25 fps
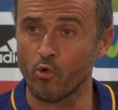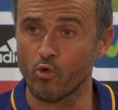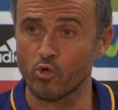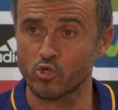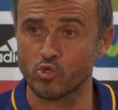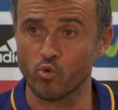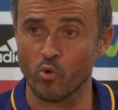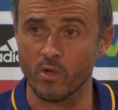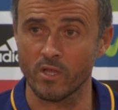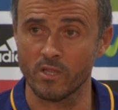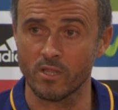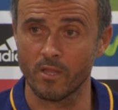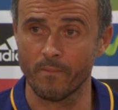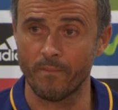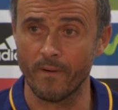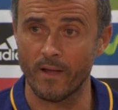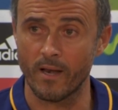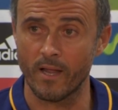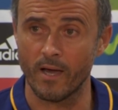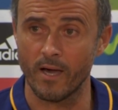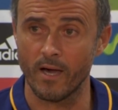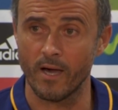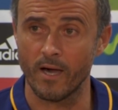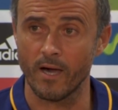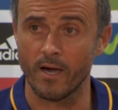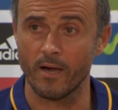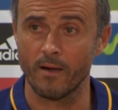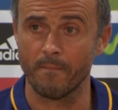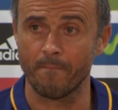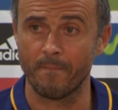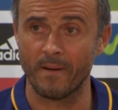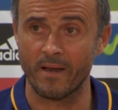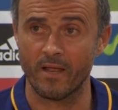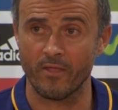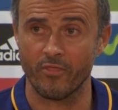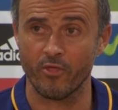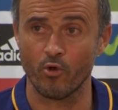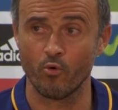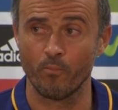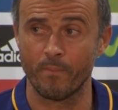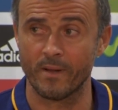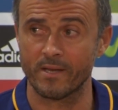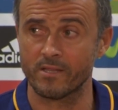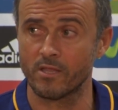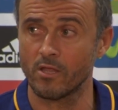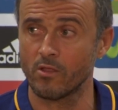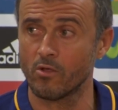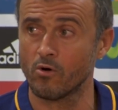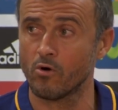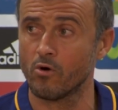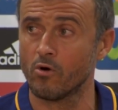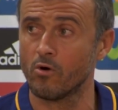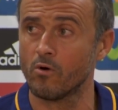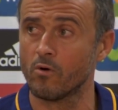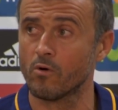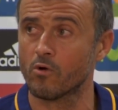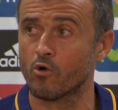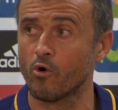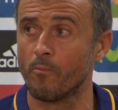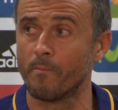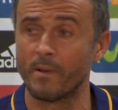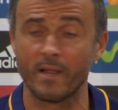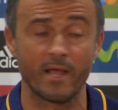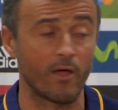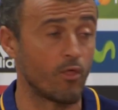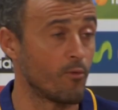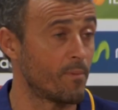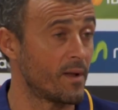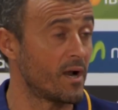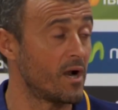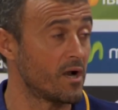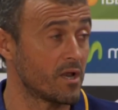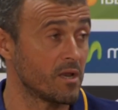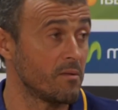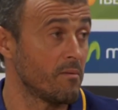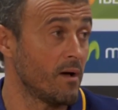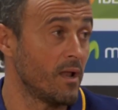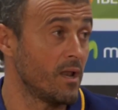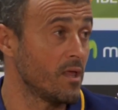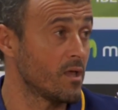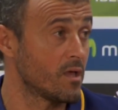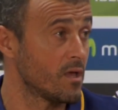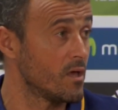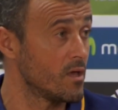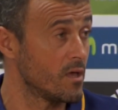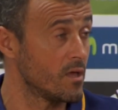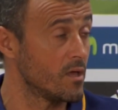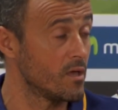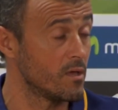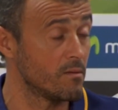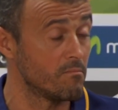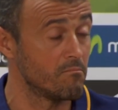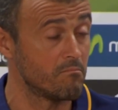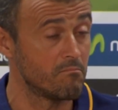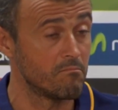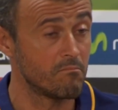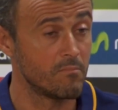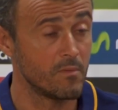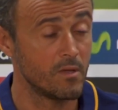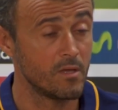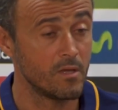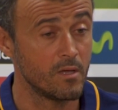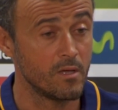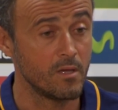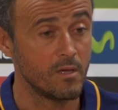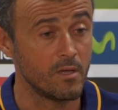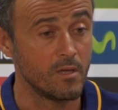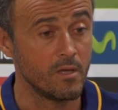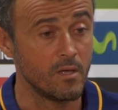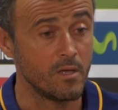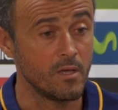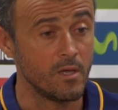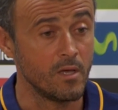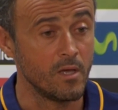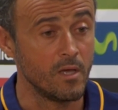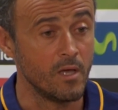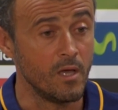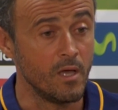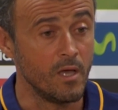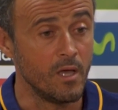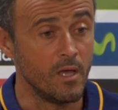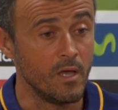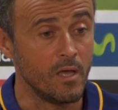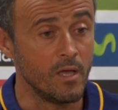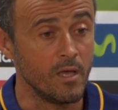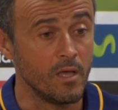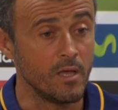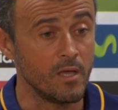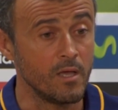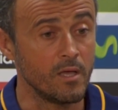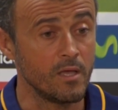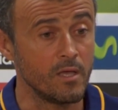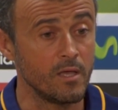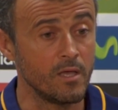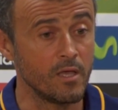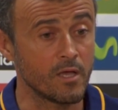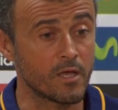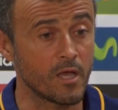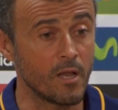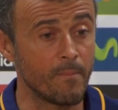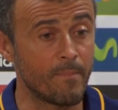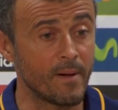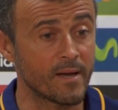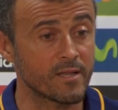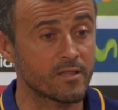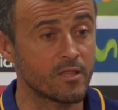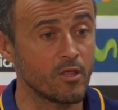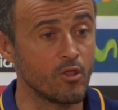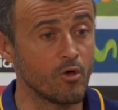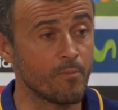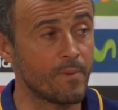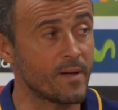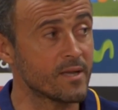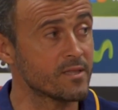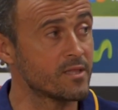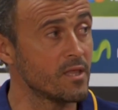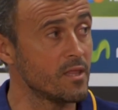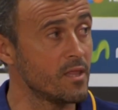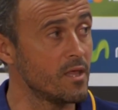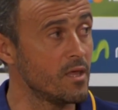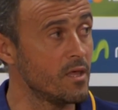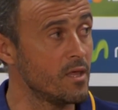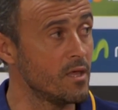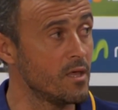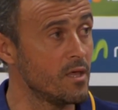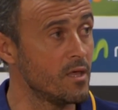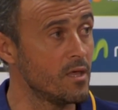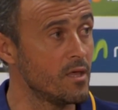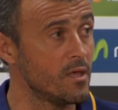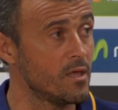they use the pressure that their fans create in the stadium to put pressure on you.